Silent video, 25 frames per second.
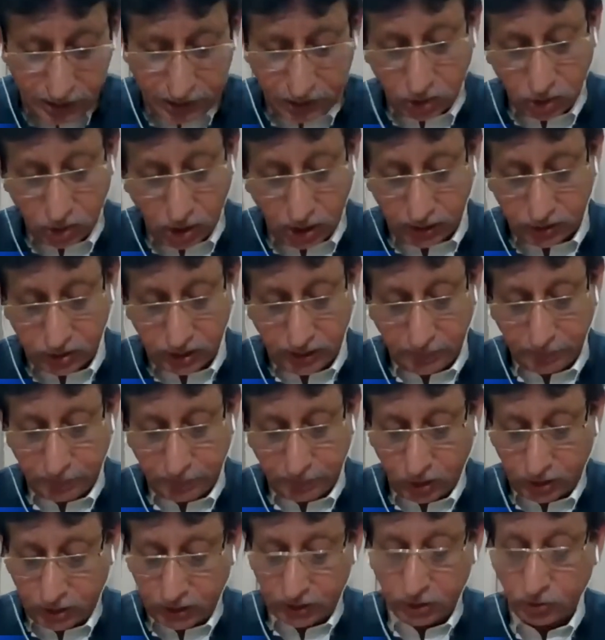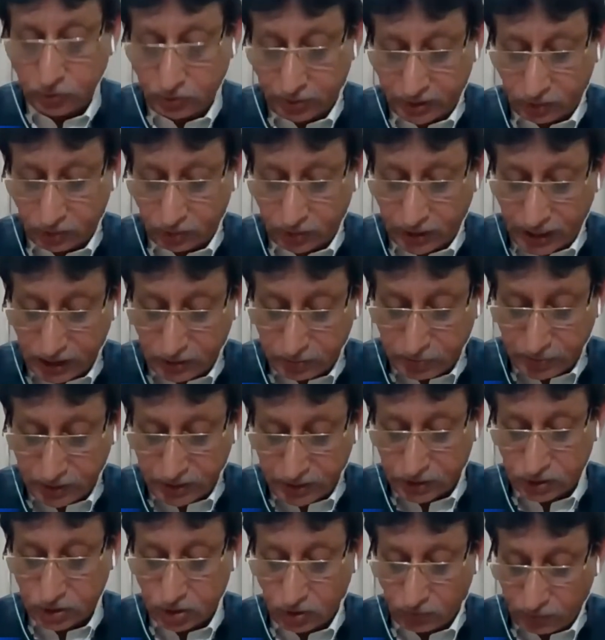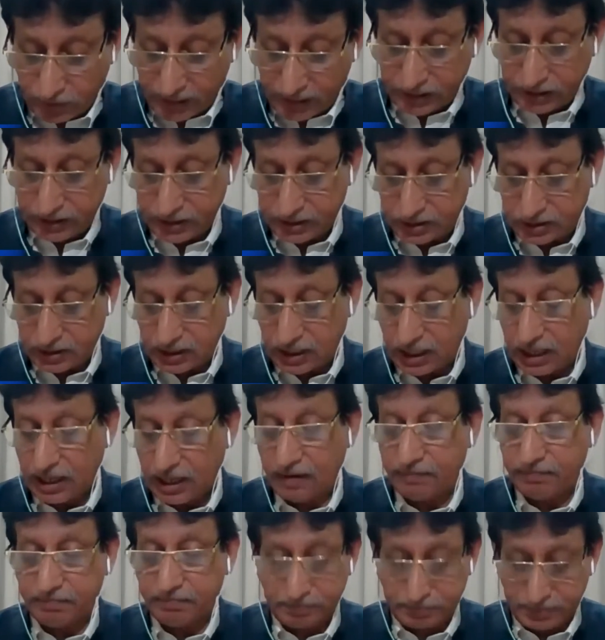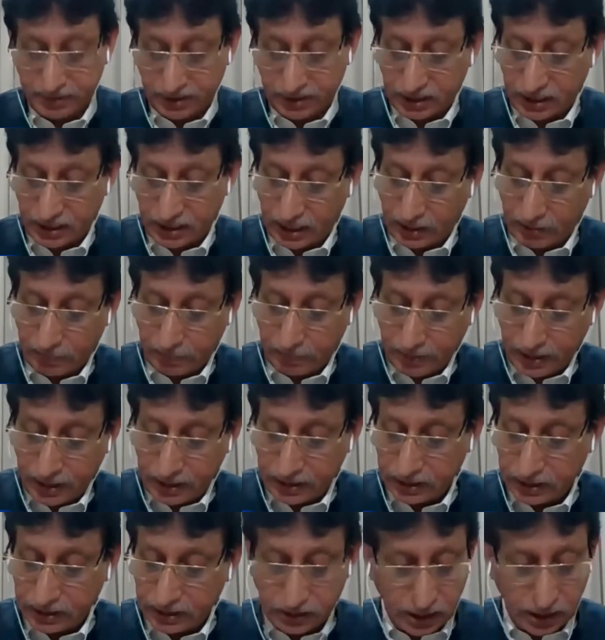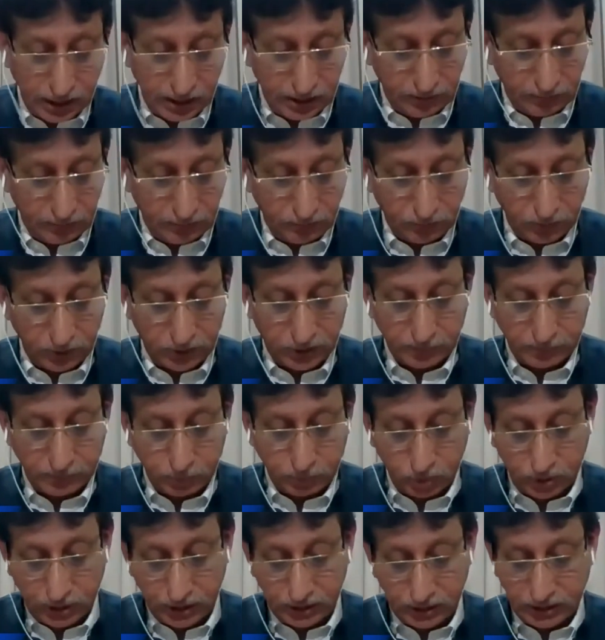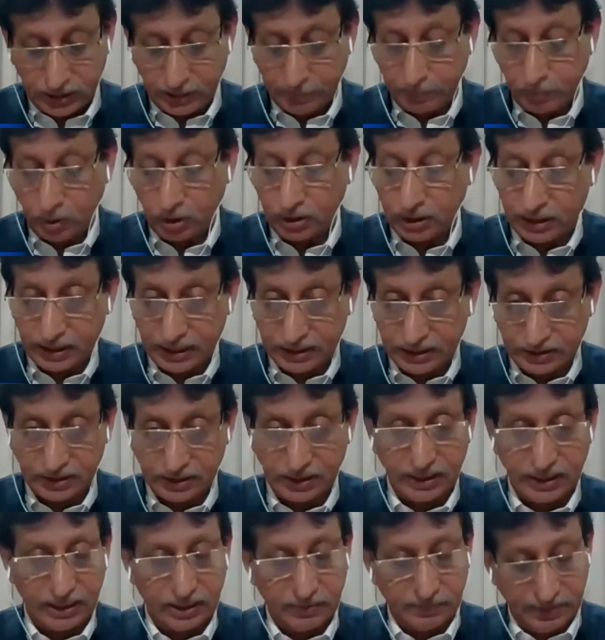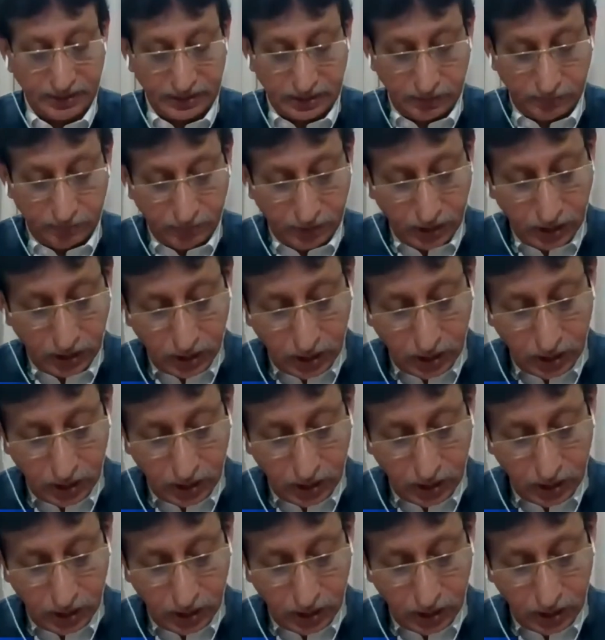It is also important to recognize Ministry of IT staff, PSAP, and Ignite for supporting the important national initiative.